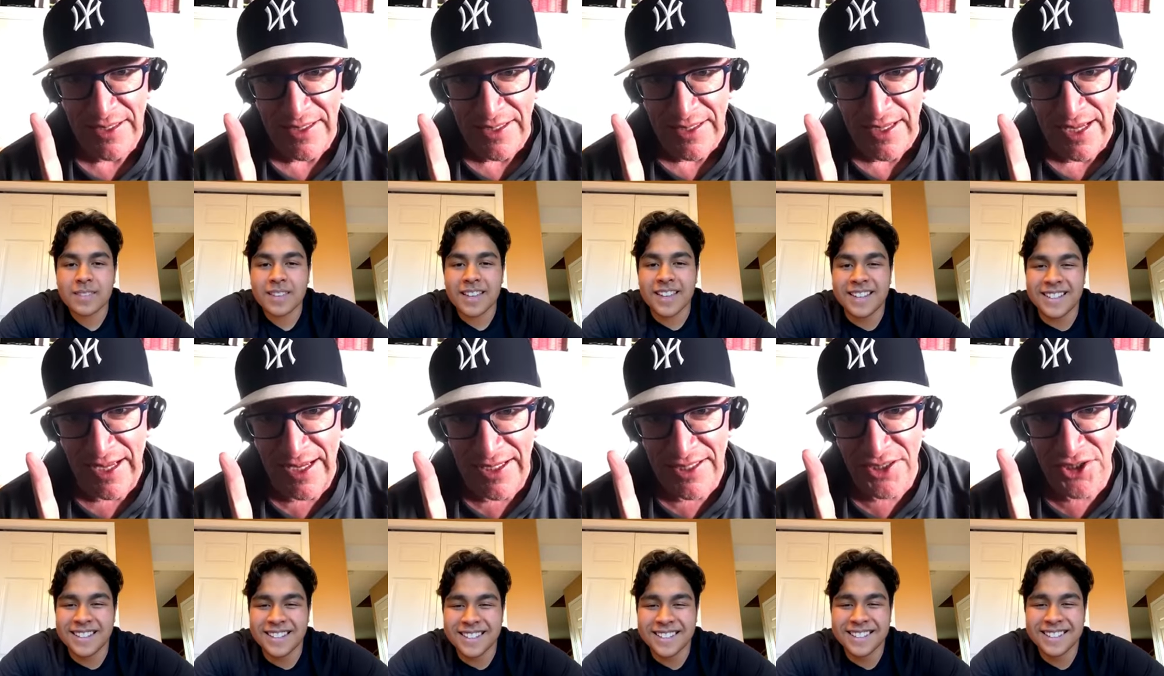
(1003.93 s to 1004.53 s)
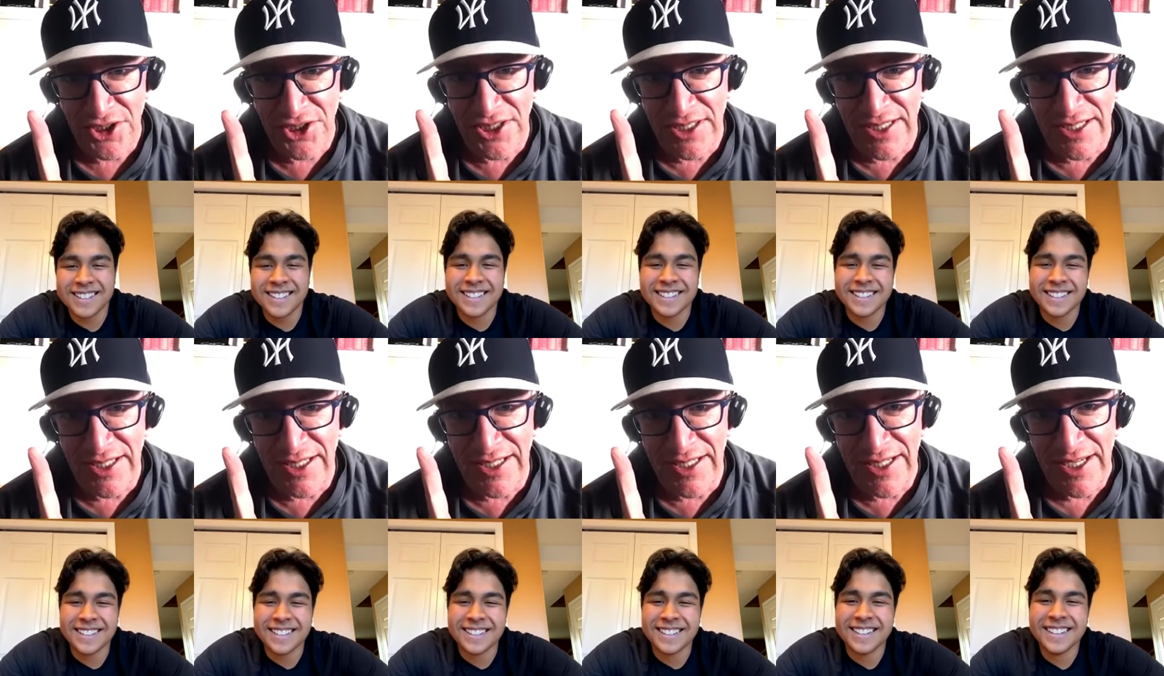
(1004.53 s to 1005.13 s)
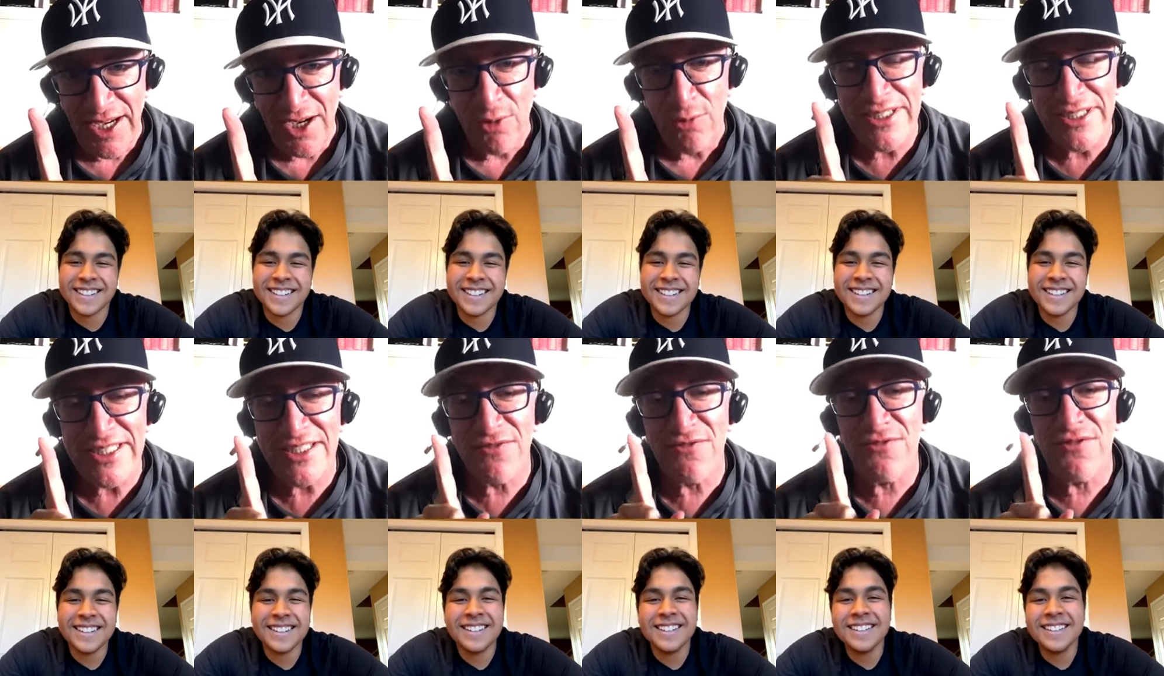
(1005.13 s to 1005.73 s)
Speaker 1: And she was
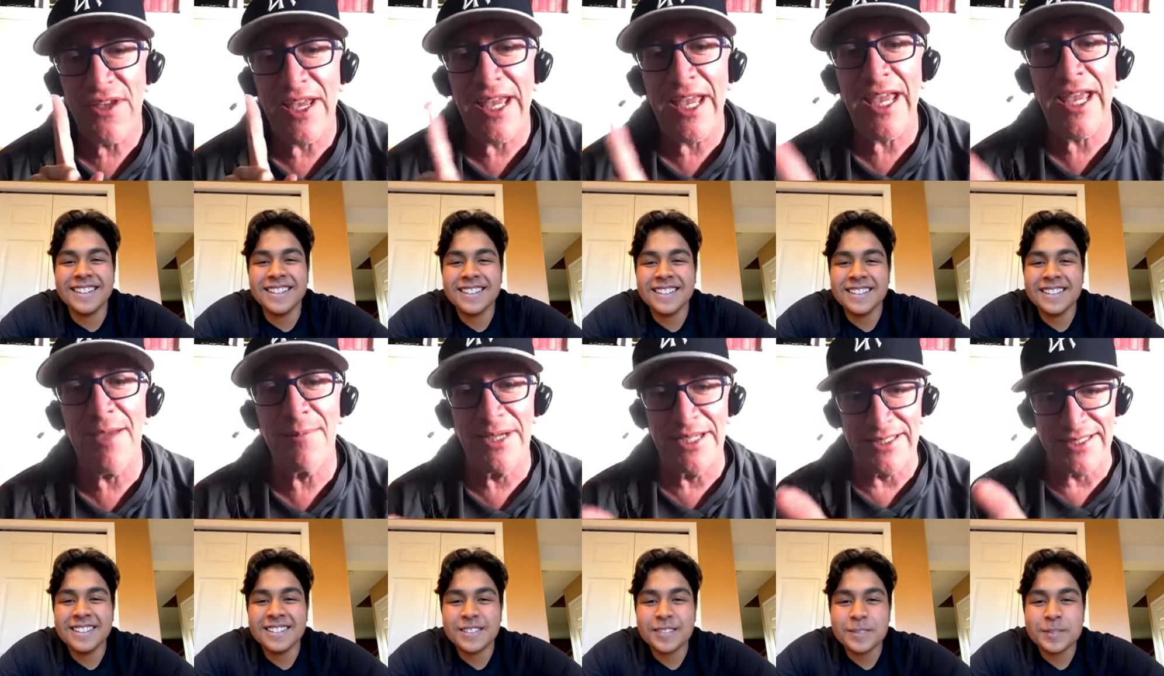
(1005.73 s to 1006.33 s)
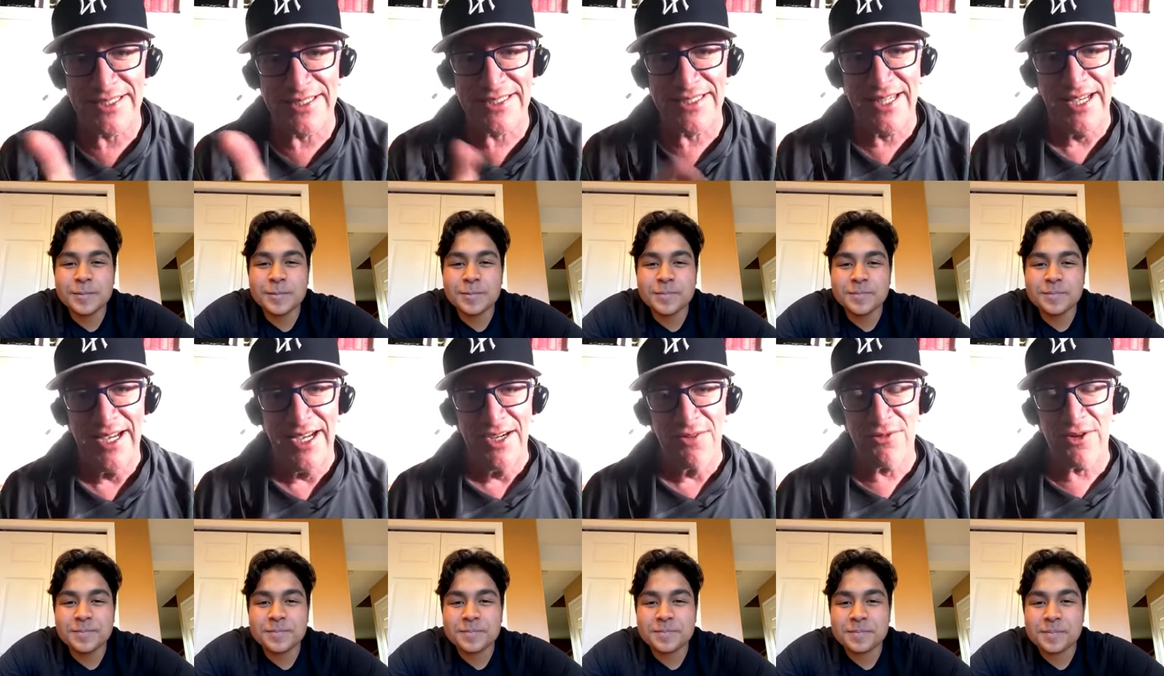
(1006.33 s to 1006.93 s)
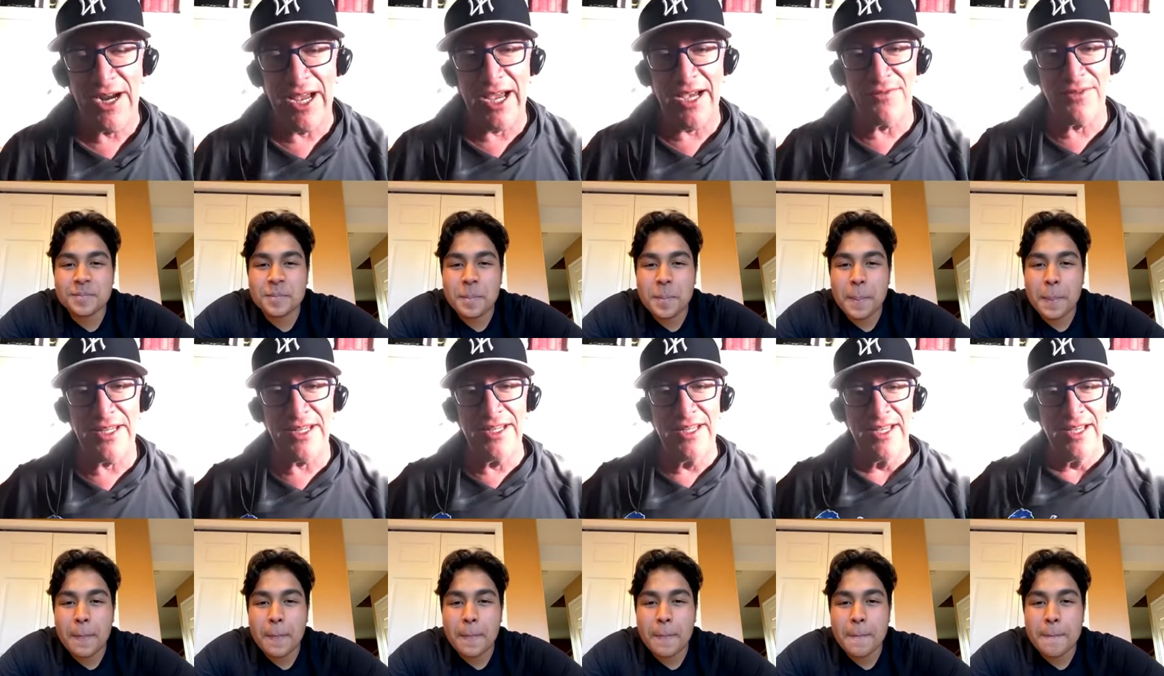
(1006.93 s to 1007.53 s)
famous for
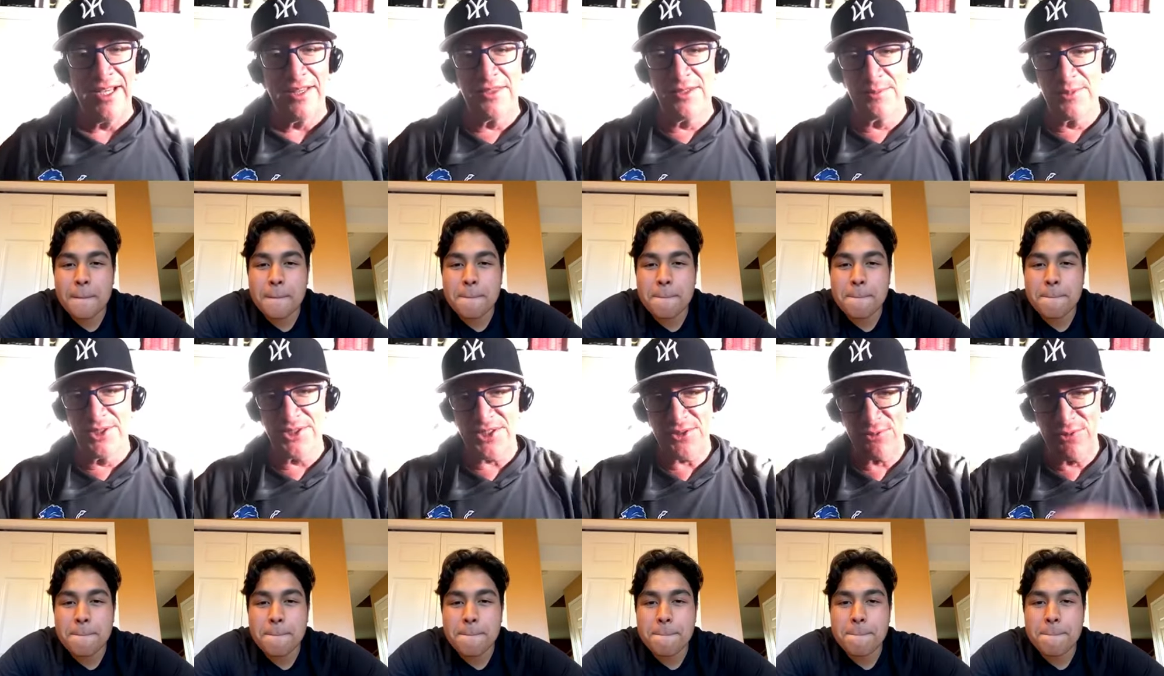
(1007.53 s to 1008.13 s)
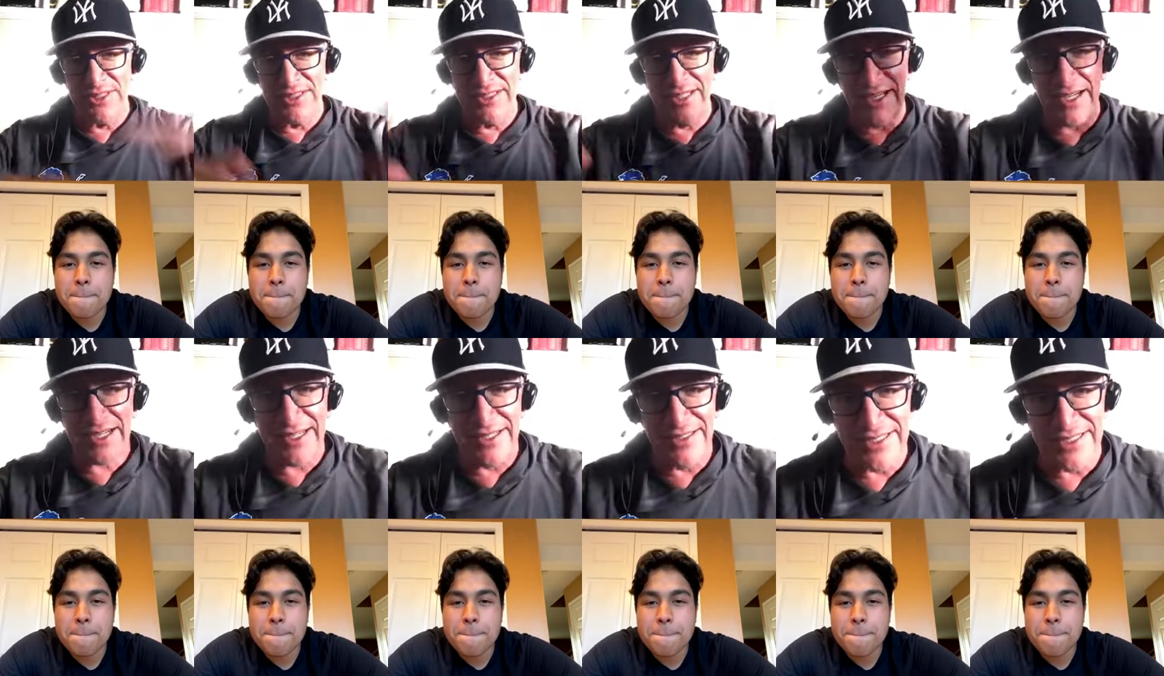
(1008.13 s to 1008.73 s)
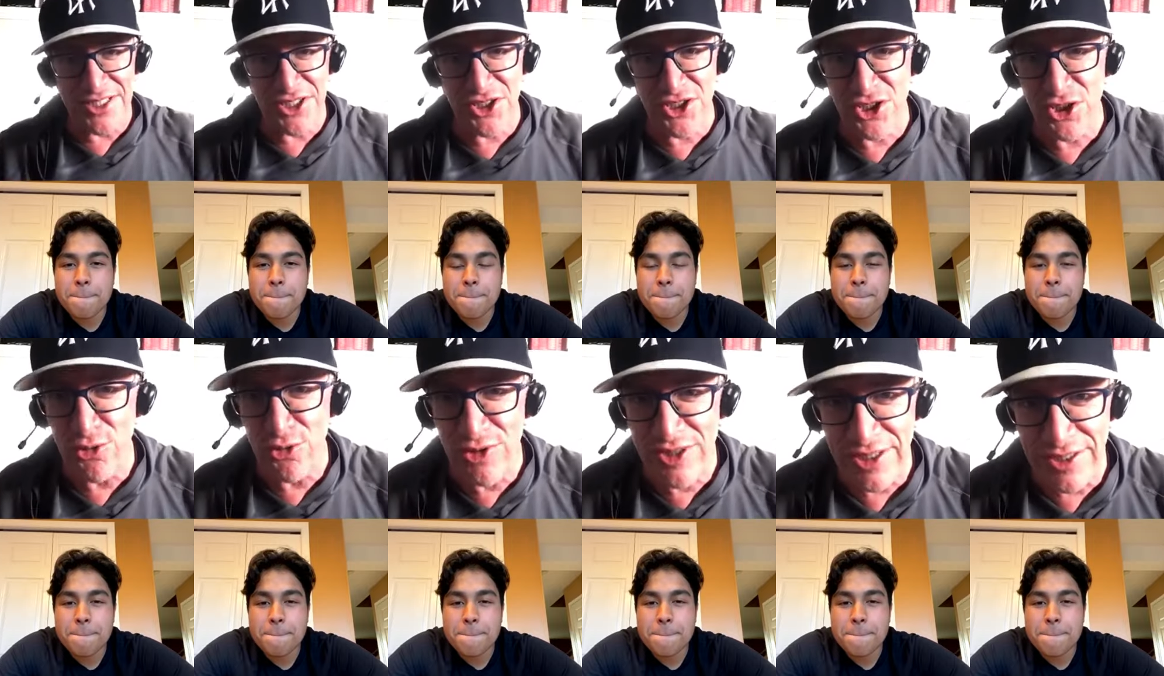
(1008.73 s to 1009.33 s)
having the most ridiculous shoe
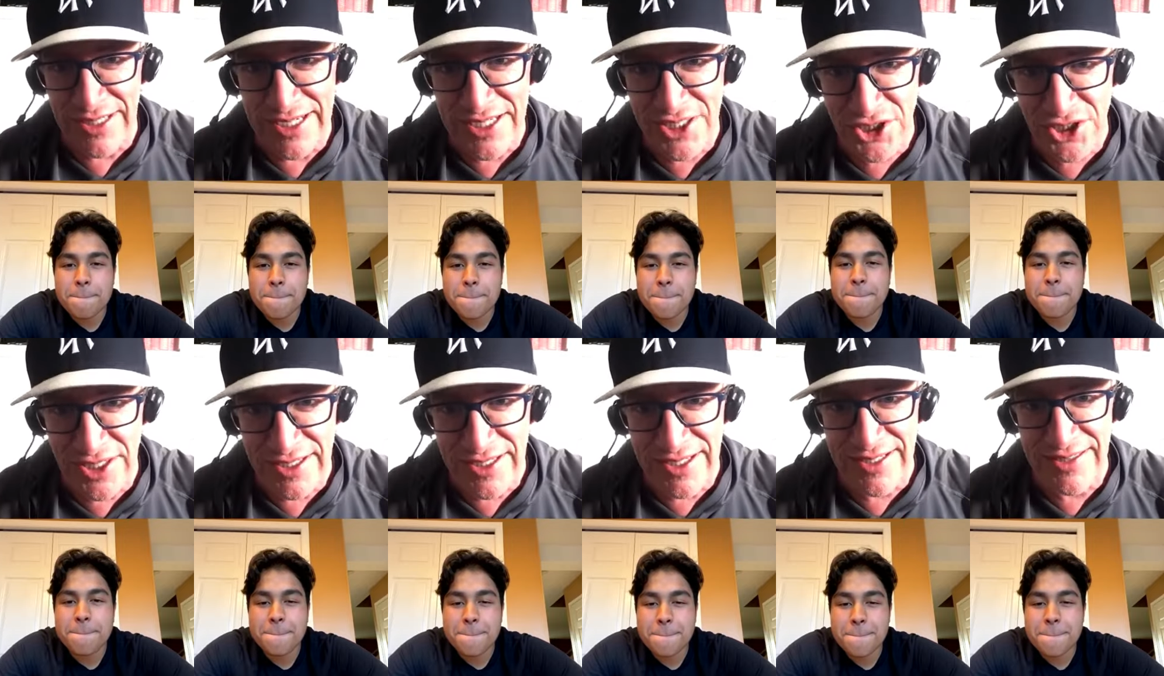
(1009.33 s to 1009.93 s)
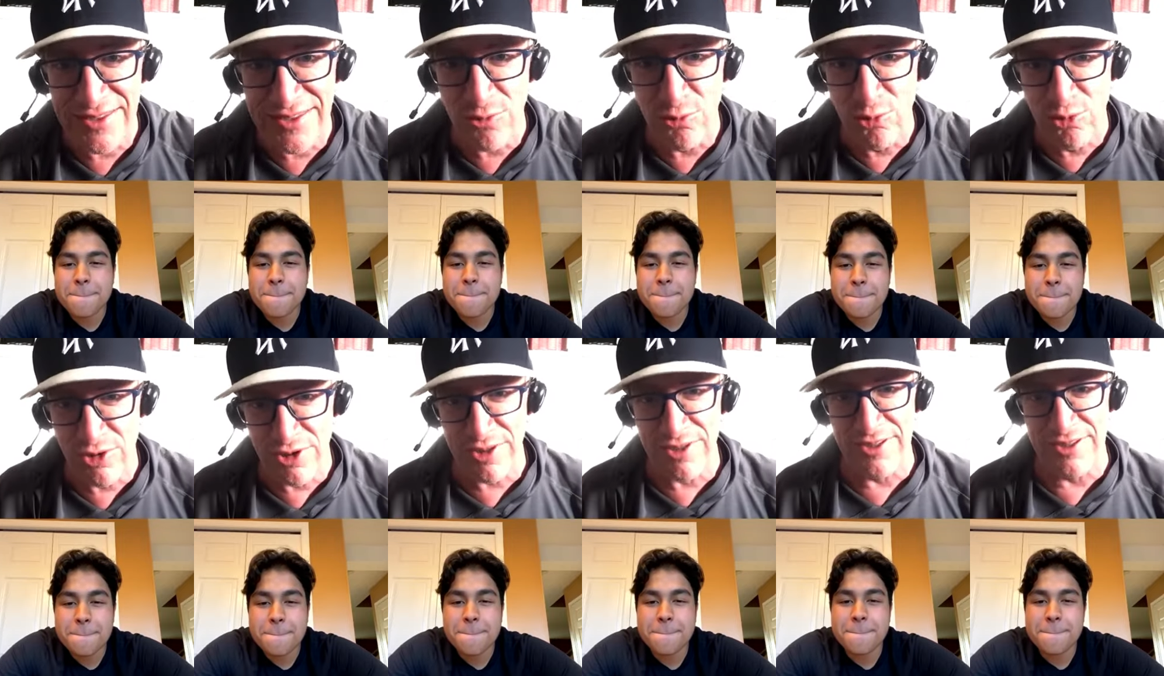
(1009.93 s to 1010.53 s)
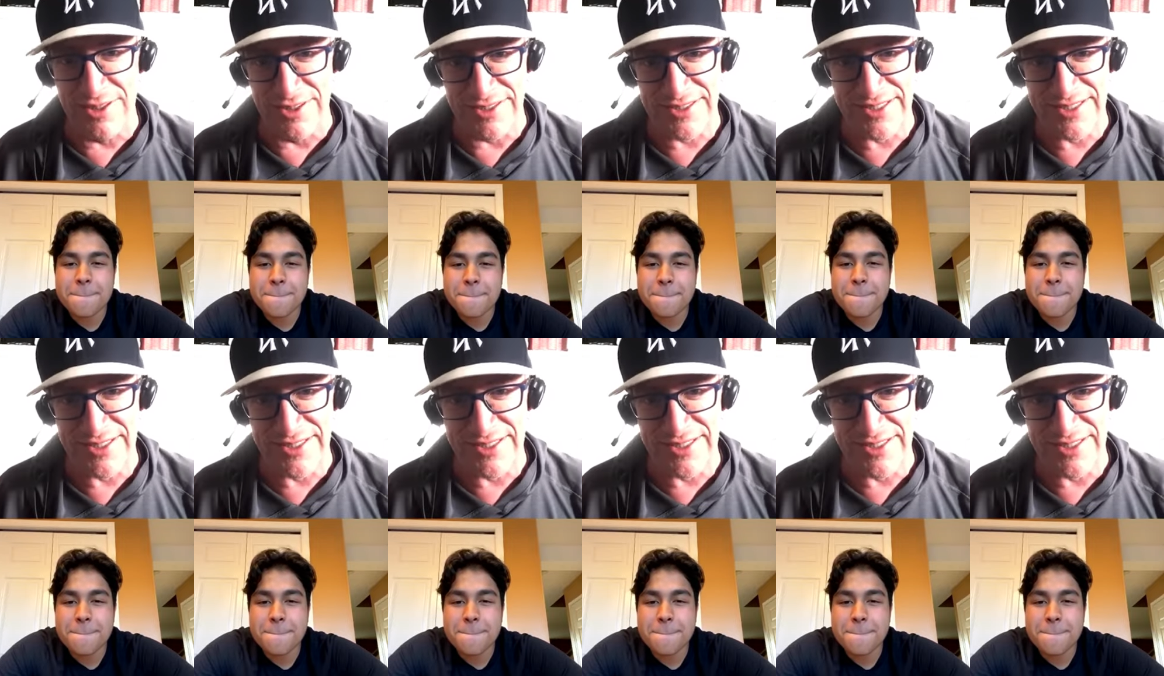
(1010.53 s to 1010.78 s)
collection in the world.